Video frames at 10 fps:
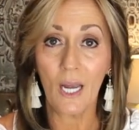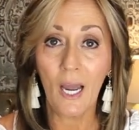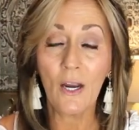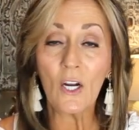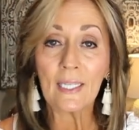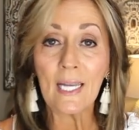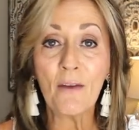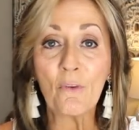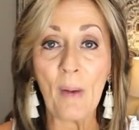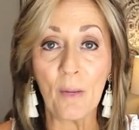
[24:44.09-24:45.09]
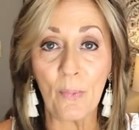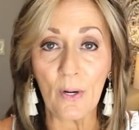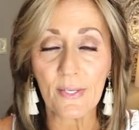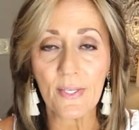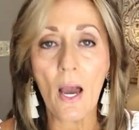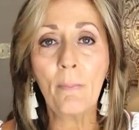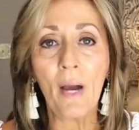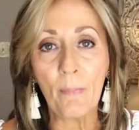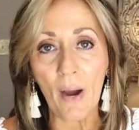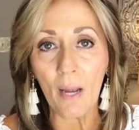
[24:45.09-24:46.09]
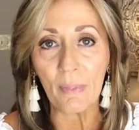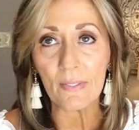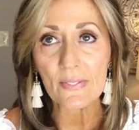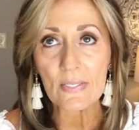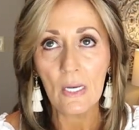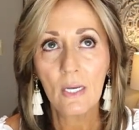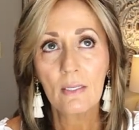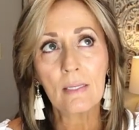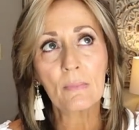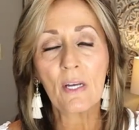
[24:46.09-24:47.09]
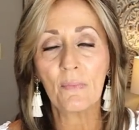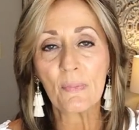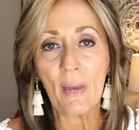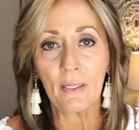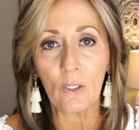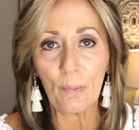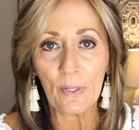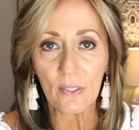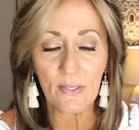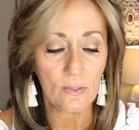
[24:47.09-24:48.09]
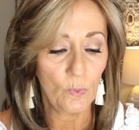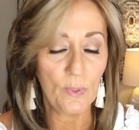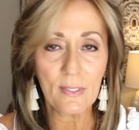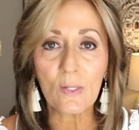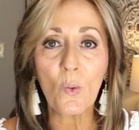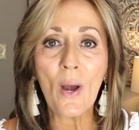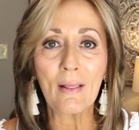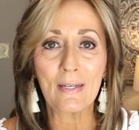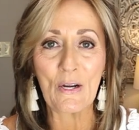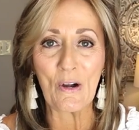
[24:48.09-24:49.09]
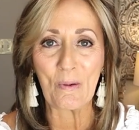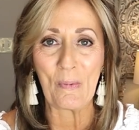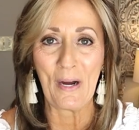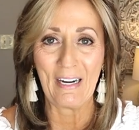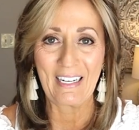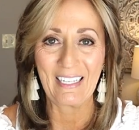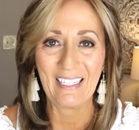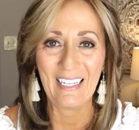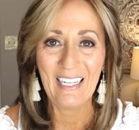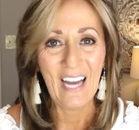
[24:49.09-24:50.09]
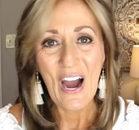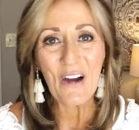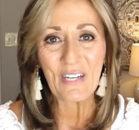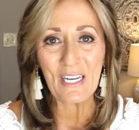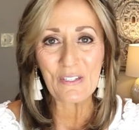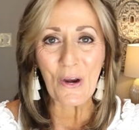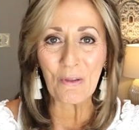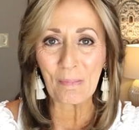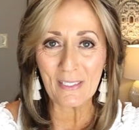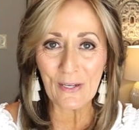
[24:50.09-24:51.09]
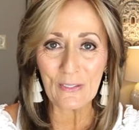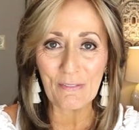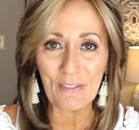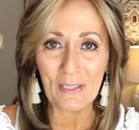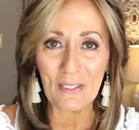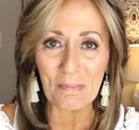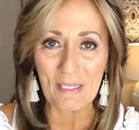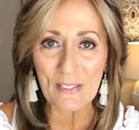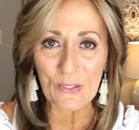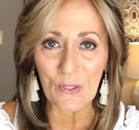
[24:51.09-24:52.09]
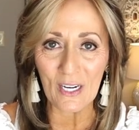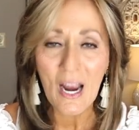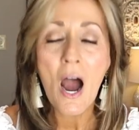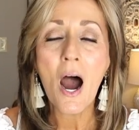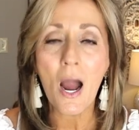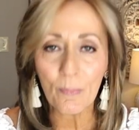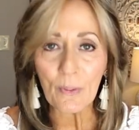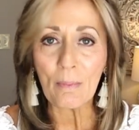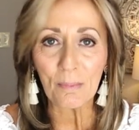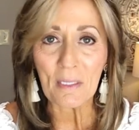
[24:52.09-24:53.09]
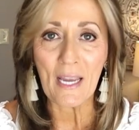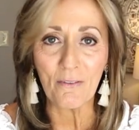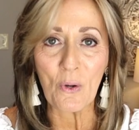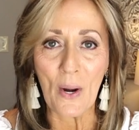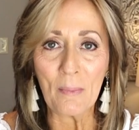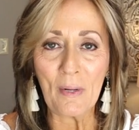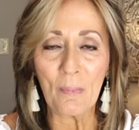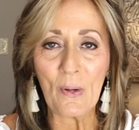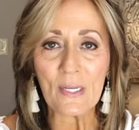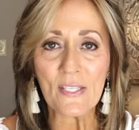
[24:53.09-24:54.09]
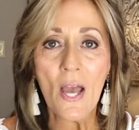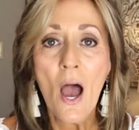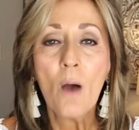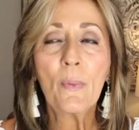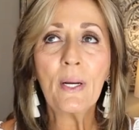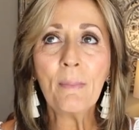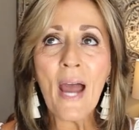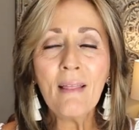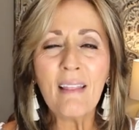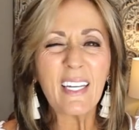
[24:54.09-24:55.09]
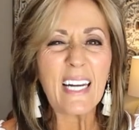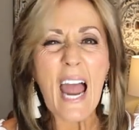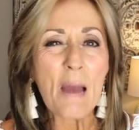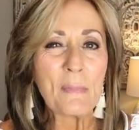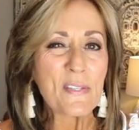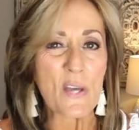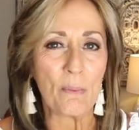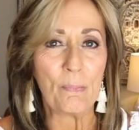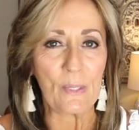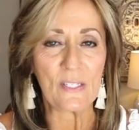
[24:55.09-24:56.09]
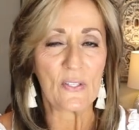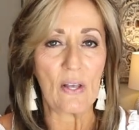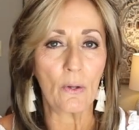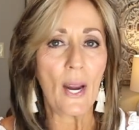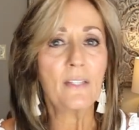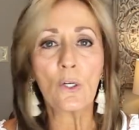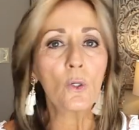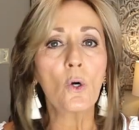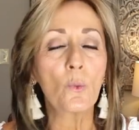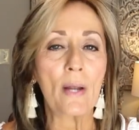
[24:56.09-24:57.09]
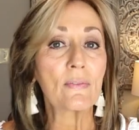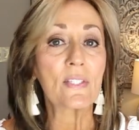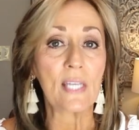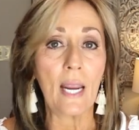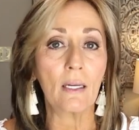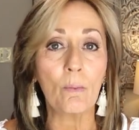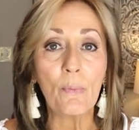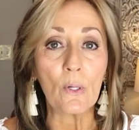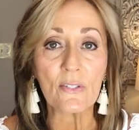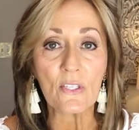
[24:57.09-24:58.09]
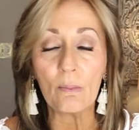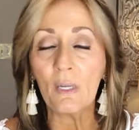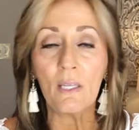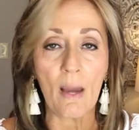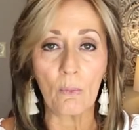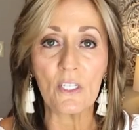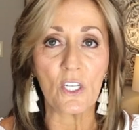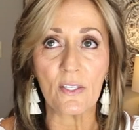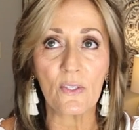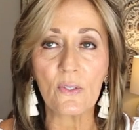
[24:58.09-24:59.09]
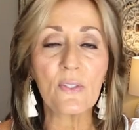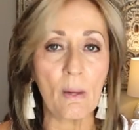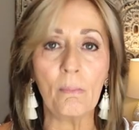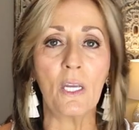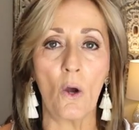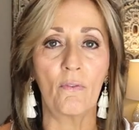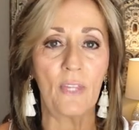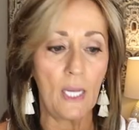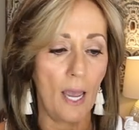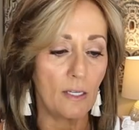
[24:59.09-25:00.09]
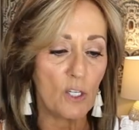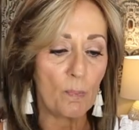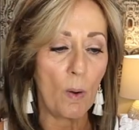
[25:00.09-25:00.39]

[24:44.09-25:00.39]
I hardly ever buy books. I buy Bibles, sometimes medical books, once in a while a cookbook. Okay, truth be told, if you look in my store, I probably have quite a bit of books. But I'm not like an Amazon bookseller. I don't go around scanning books. To me, that would just send me over the edge.